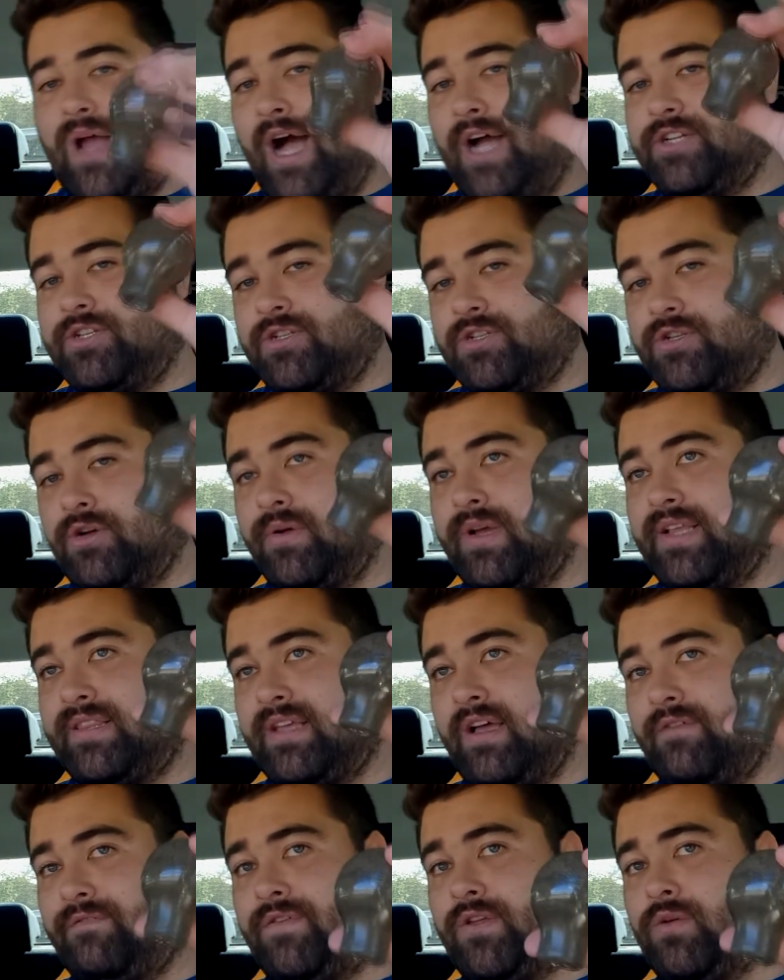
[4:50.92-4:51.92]
I just don't get
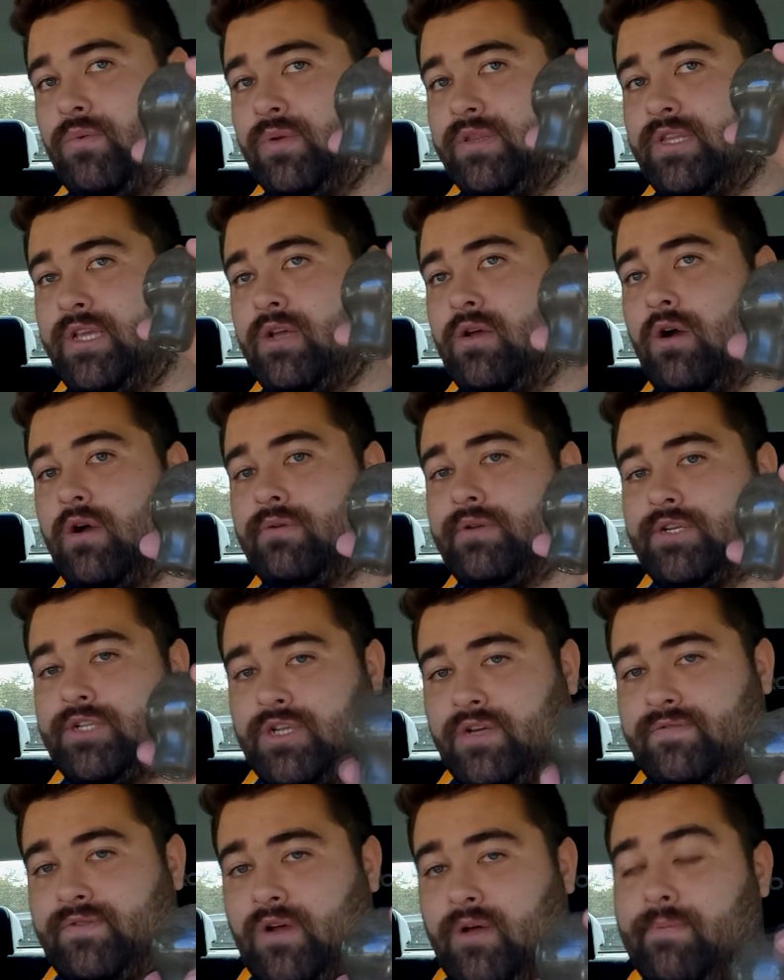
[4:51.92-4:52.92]
that feel with the concrete
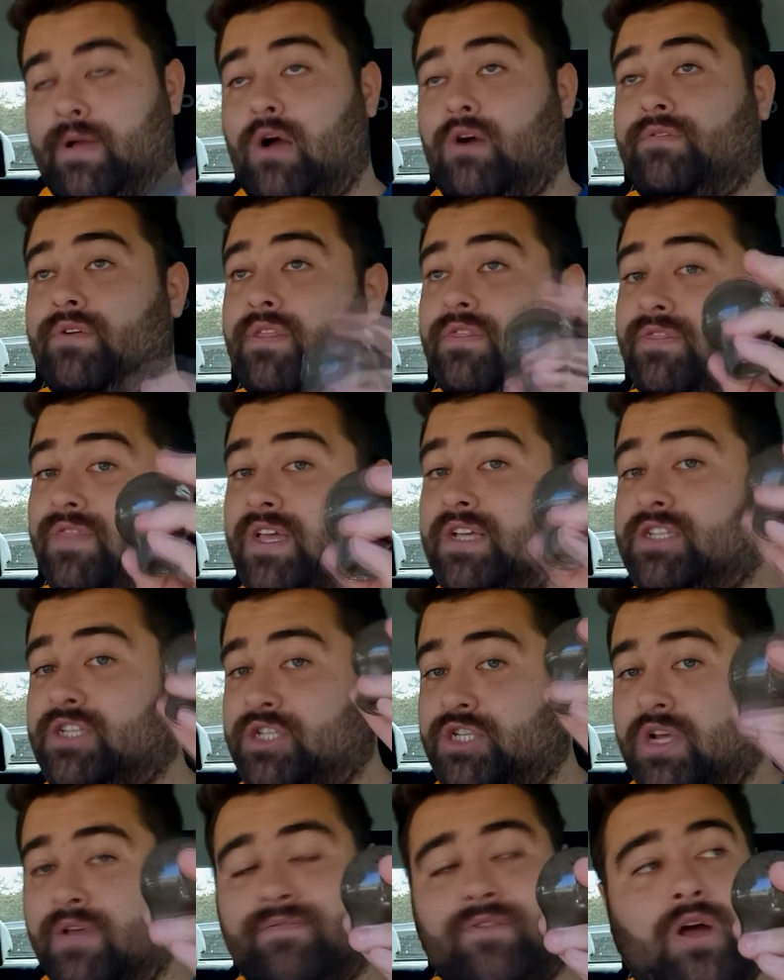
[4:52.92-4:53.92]
shift knob. However, this
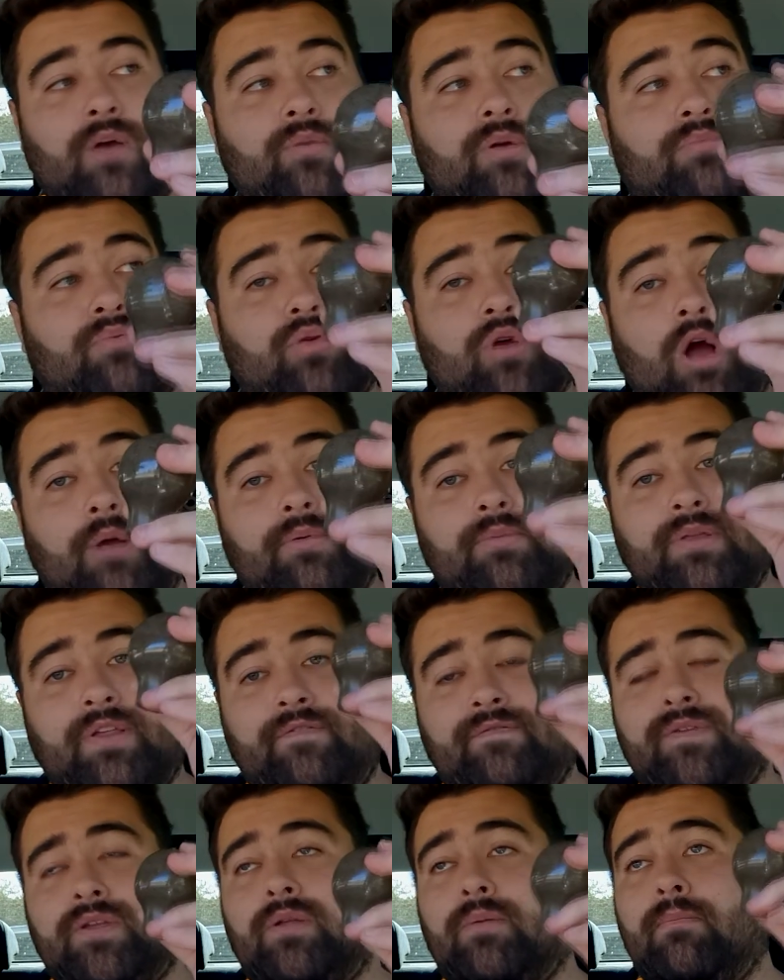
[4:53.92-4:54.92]
shift knob would
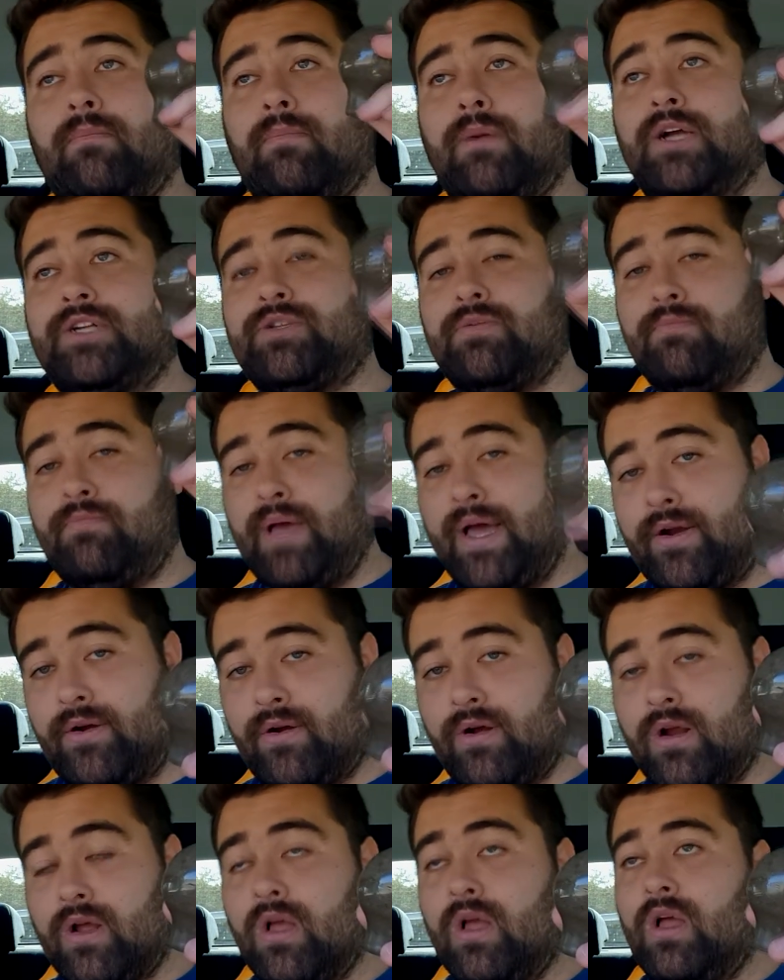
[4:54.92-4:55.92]
probably feel much
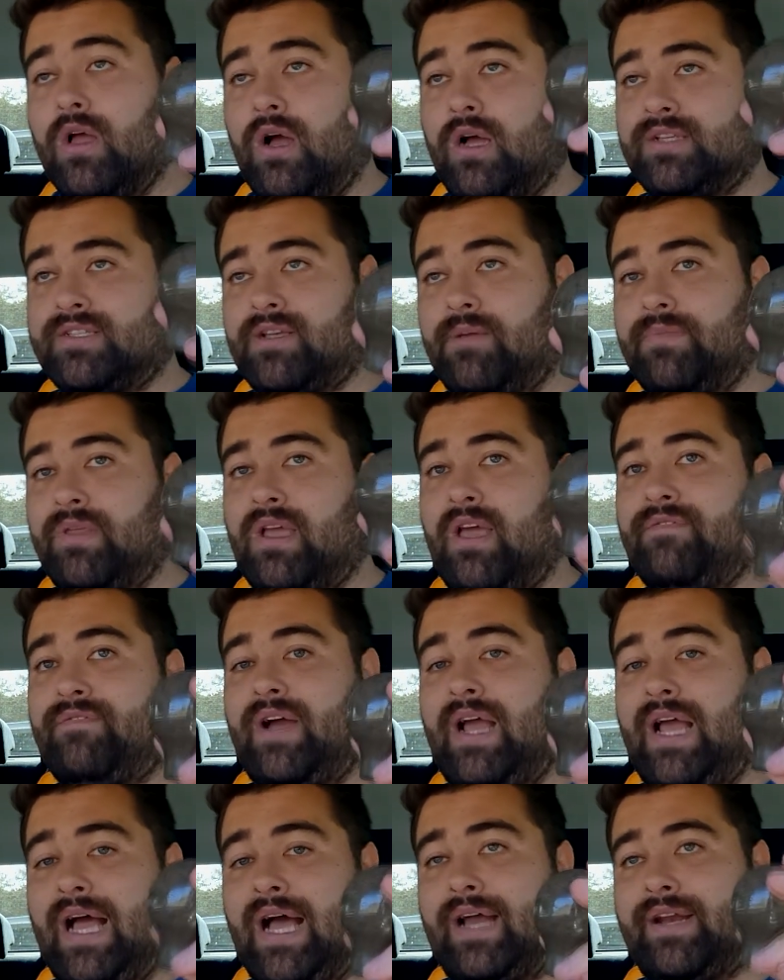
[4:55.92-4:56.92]
better on something
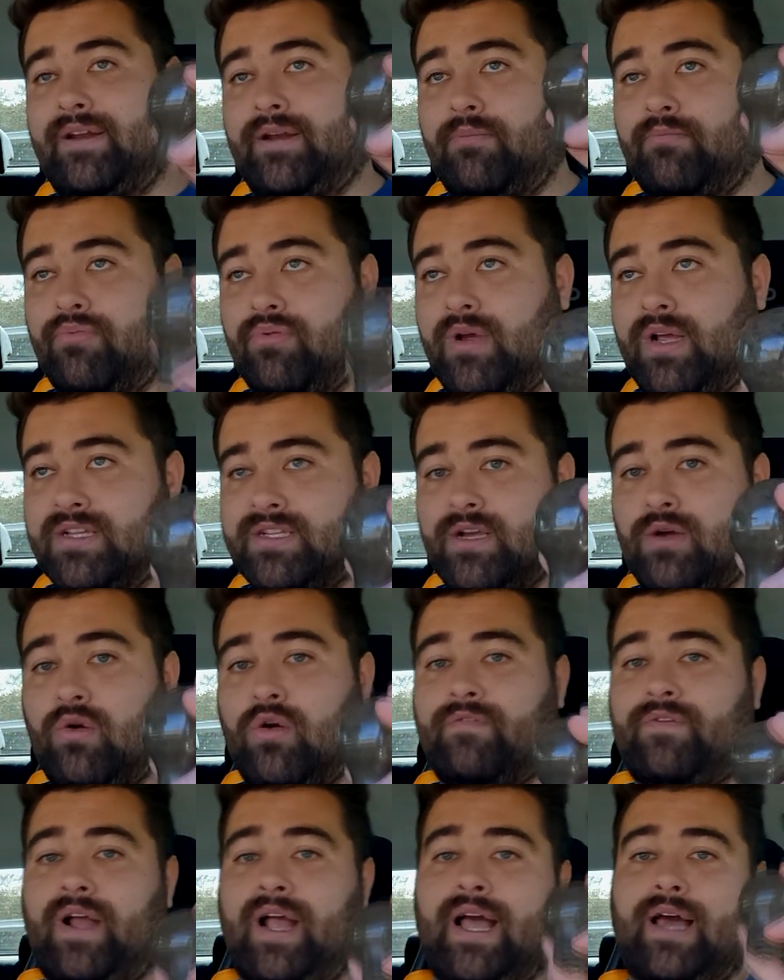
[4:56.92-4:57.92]
if I had an Impreza,
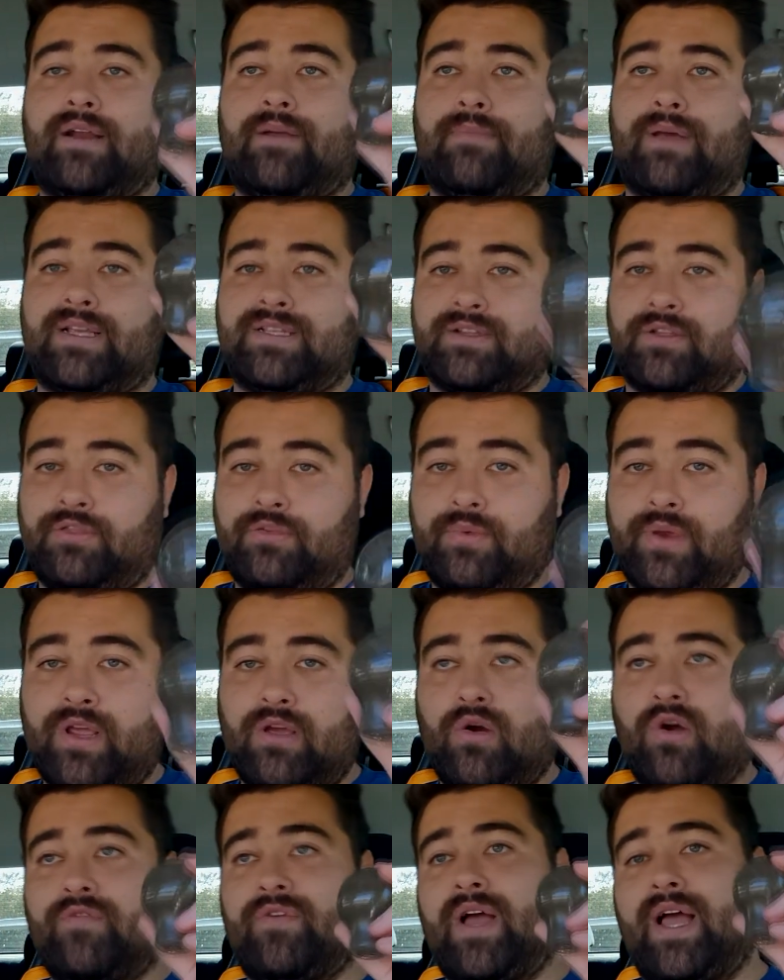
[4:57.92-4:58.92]
or if I had a Mazda
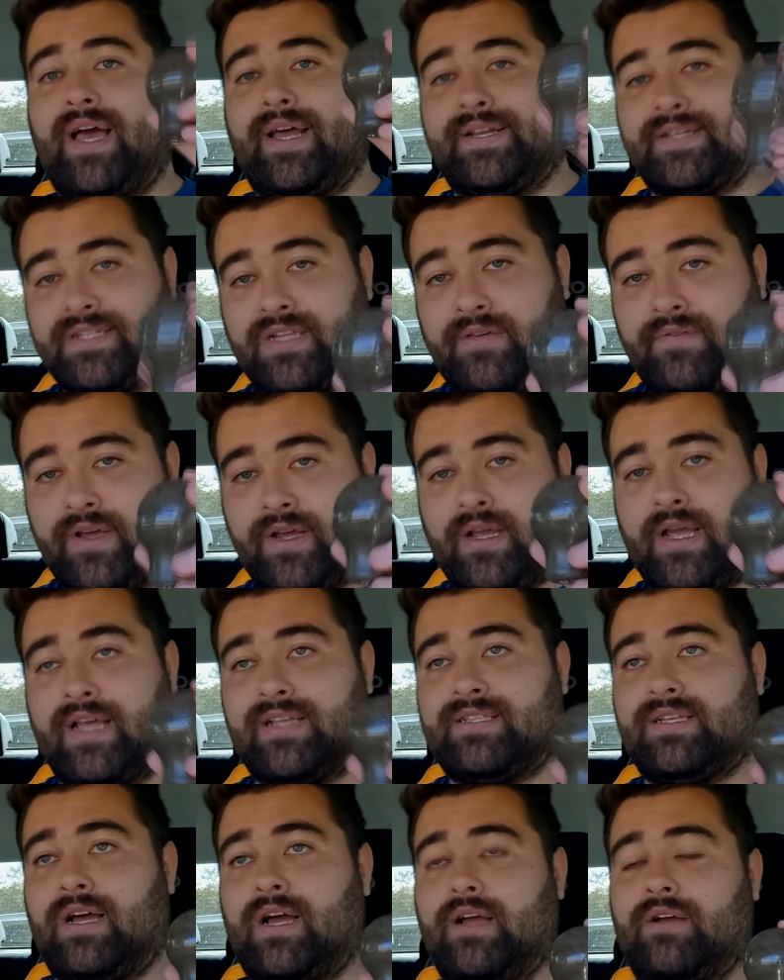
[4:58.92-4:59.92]
3, or if I had a Civic
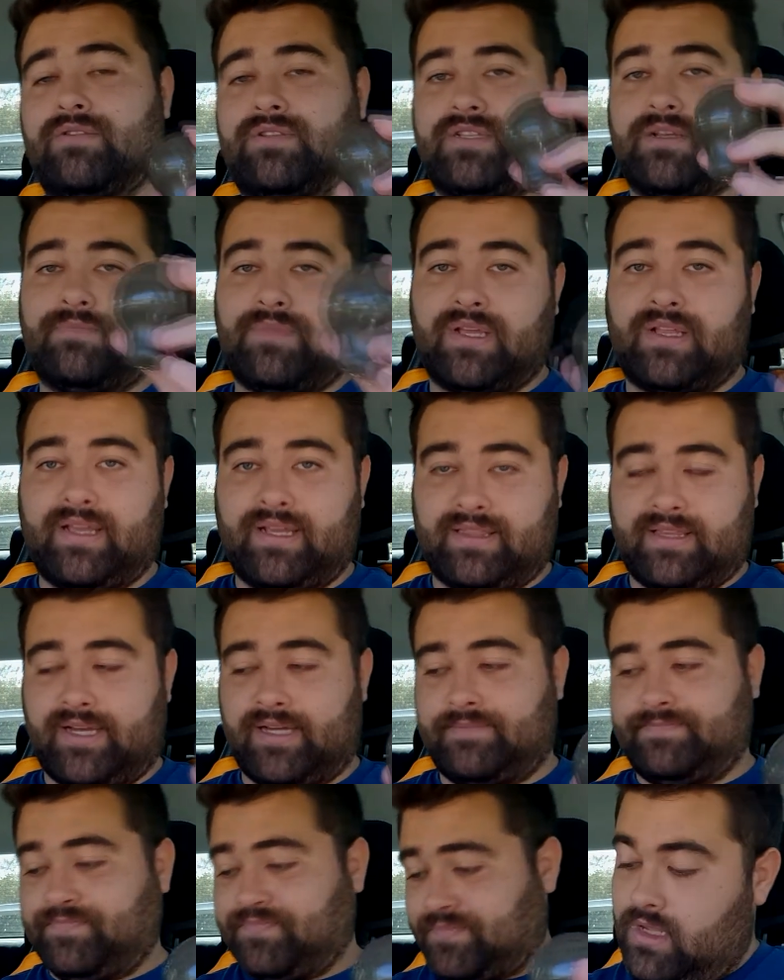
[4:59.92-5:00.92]
Si, or something like
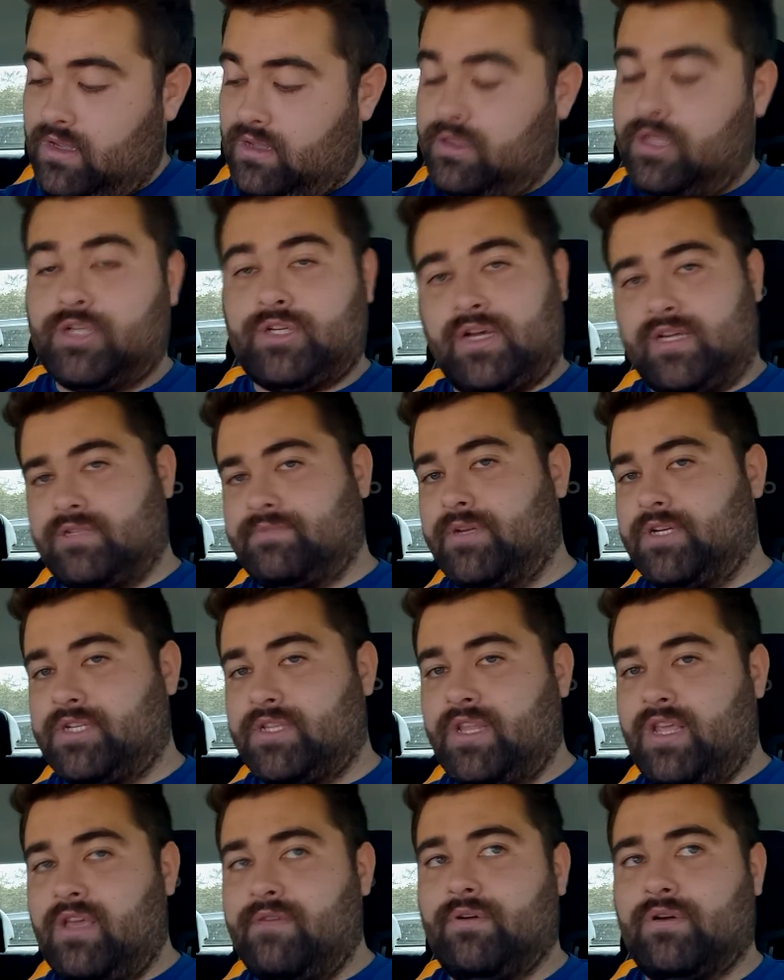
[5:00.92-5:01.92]
that. The
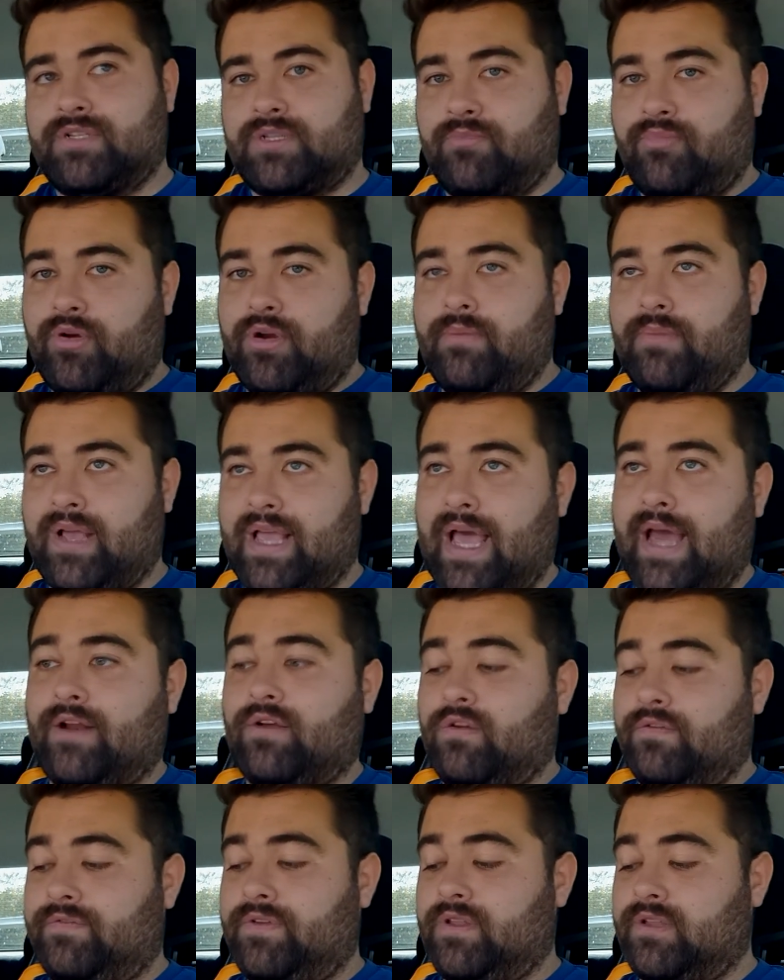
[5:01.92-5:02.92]
transmission, the Evo, is a pretty
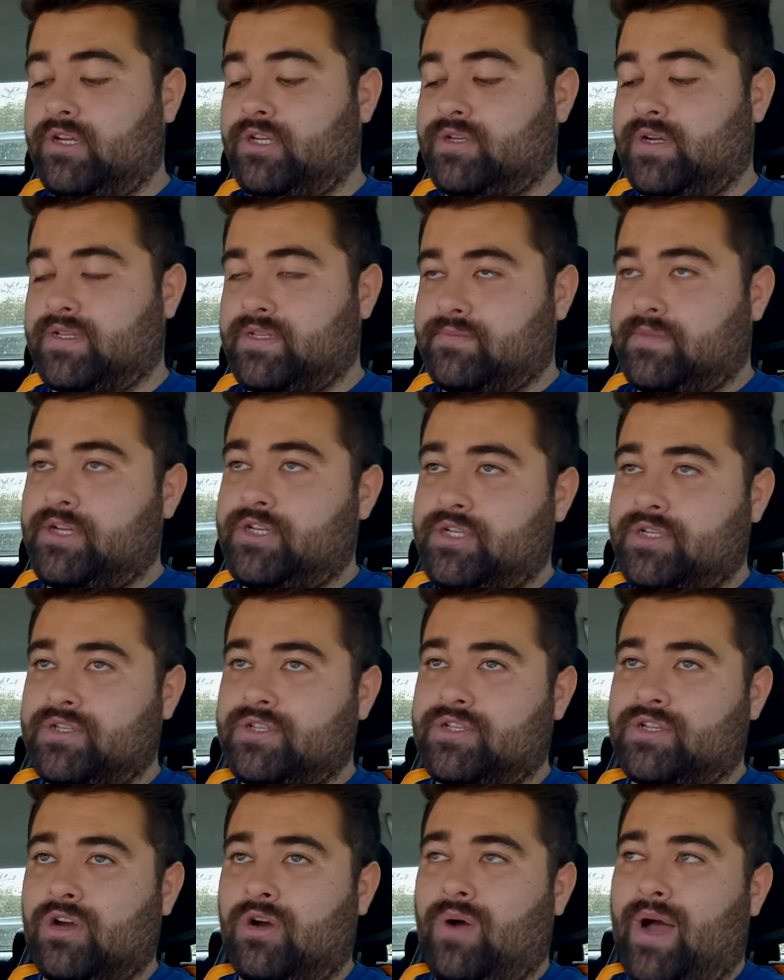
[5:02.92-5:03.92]
mechanical feeling transmission,
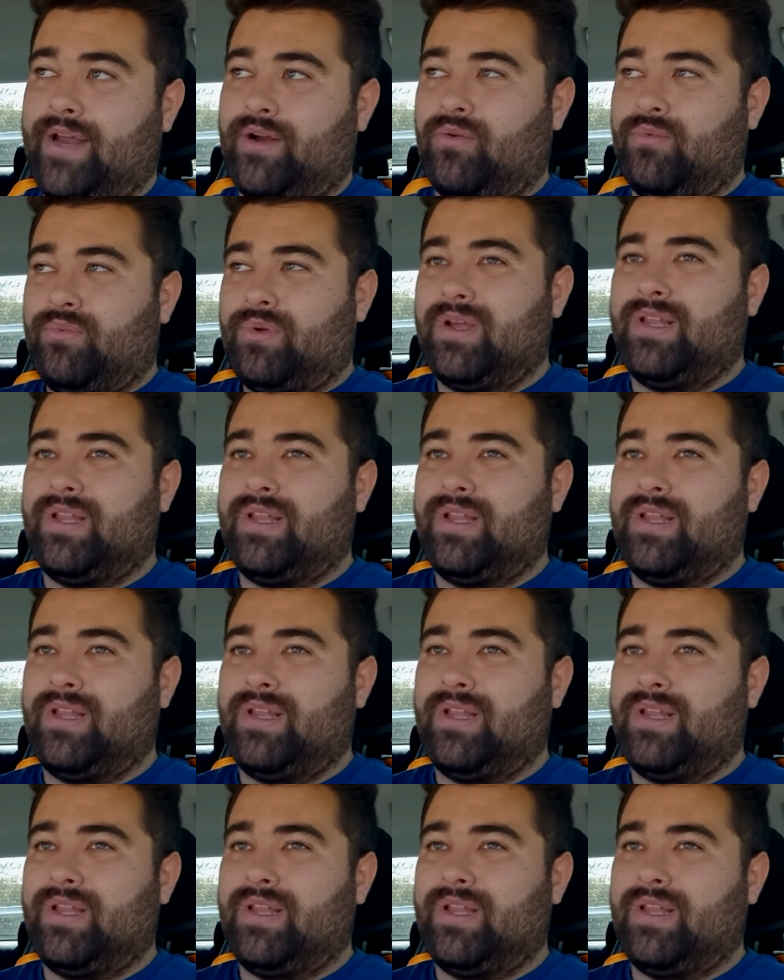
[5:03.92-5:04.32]
so I don't